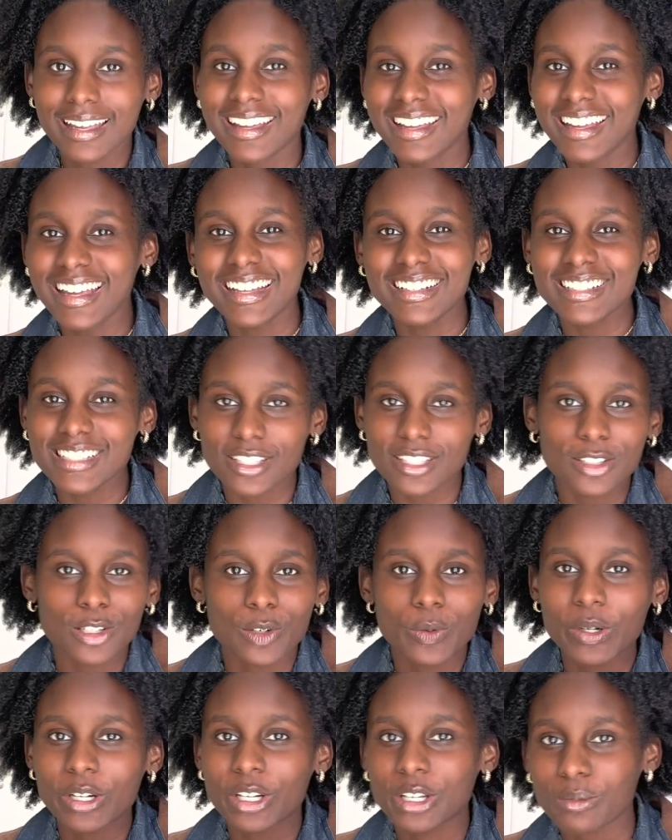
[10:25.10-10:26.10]
into the
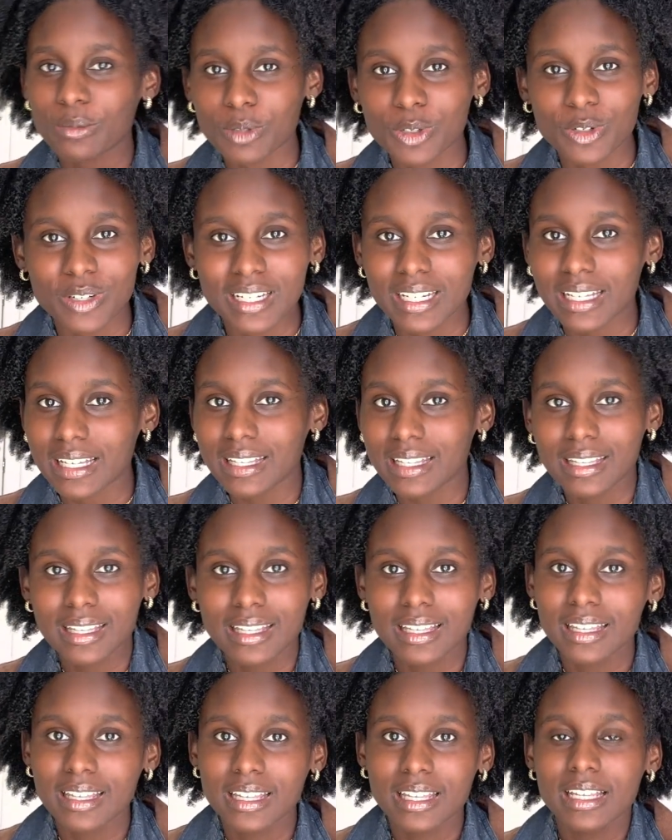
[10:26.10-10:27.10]
queer community.
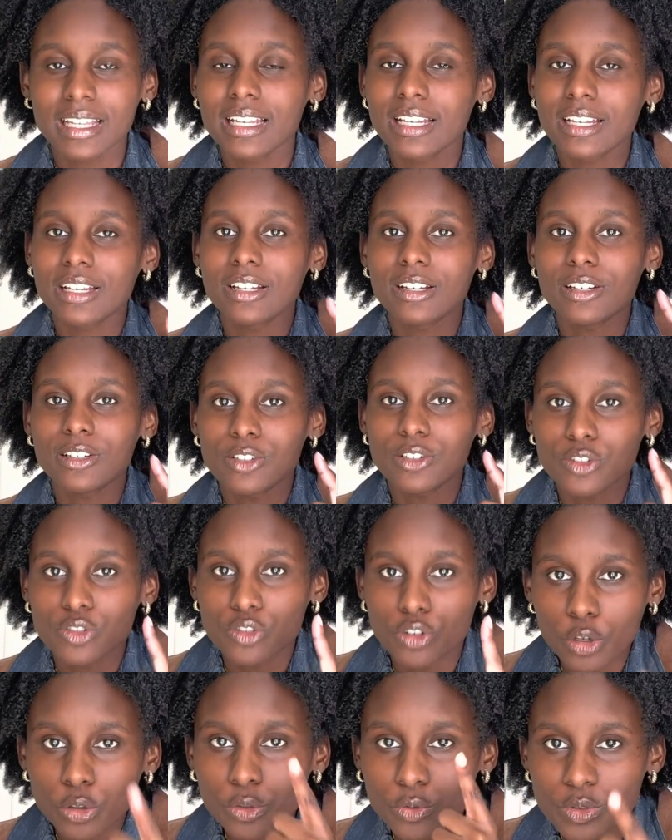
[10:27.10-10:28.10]

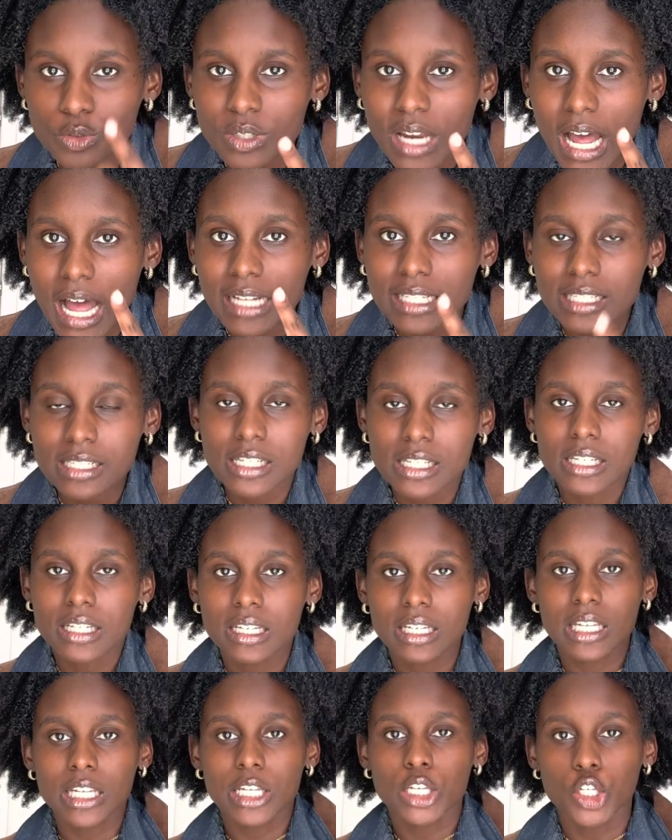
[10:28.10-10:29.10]
No, you do not.
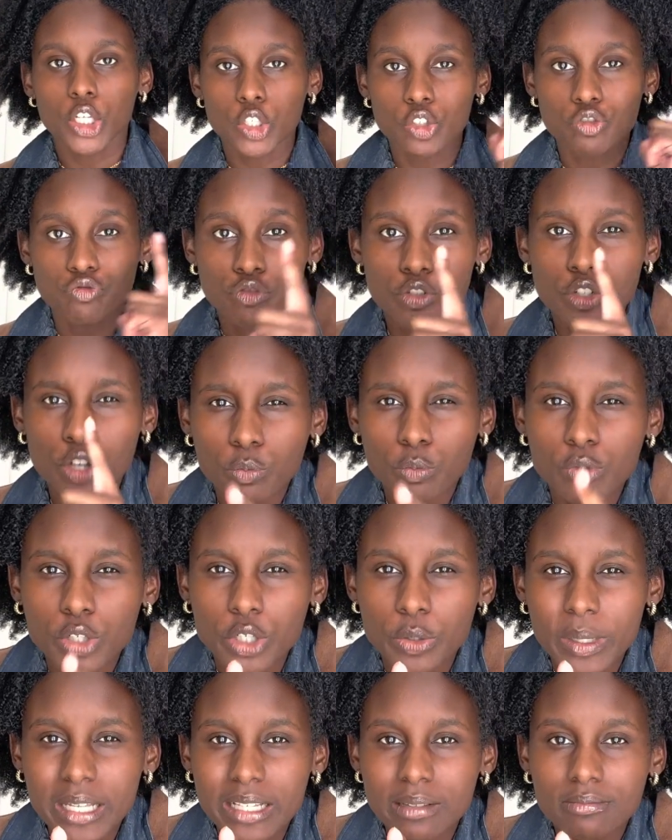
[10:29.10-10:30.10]
Don't
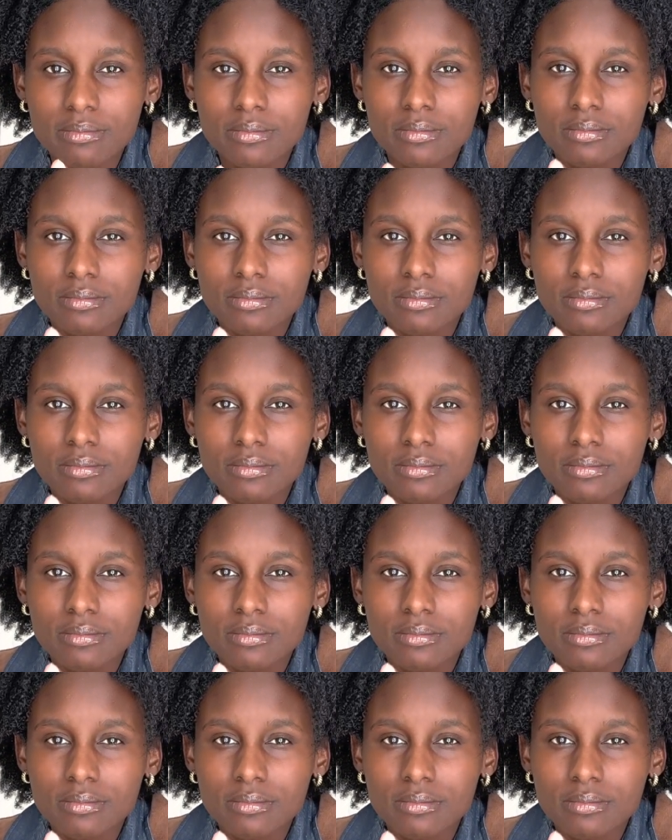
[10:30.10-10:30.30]
do it.